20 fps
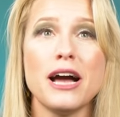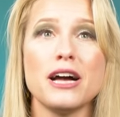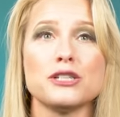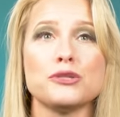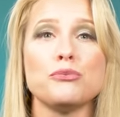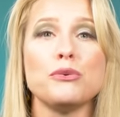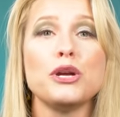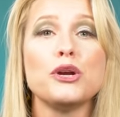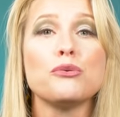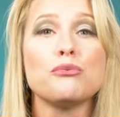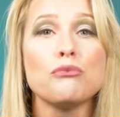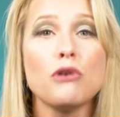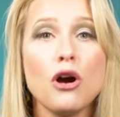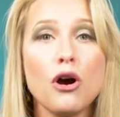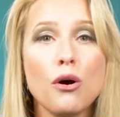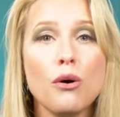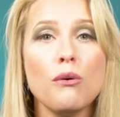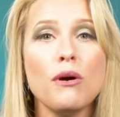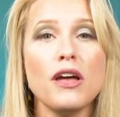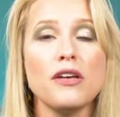as we
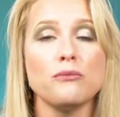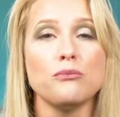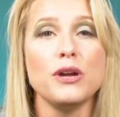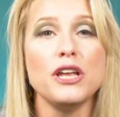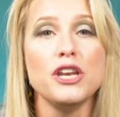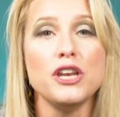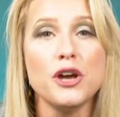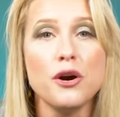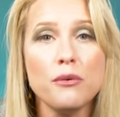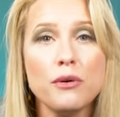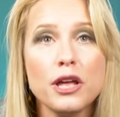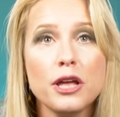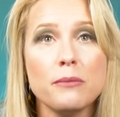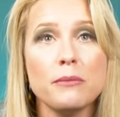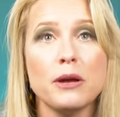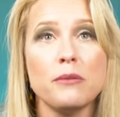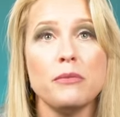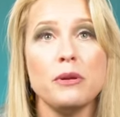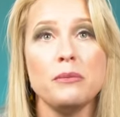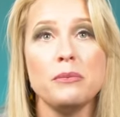grow and we know
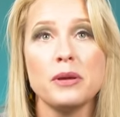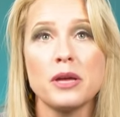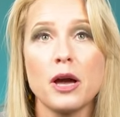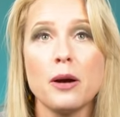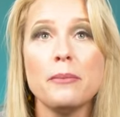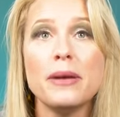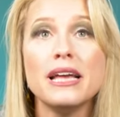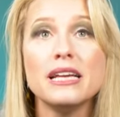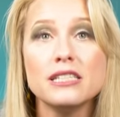Him and we become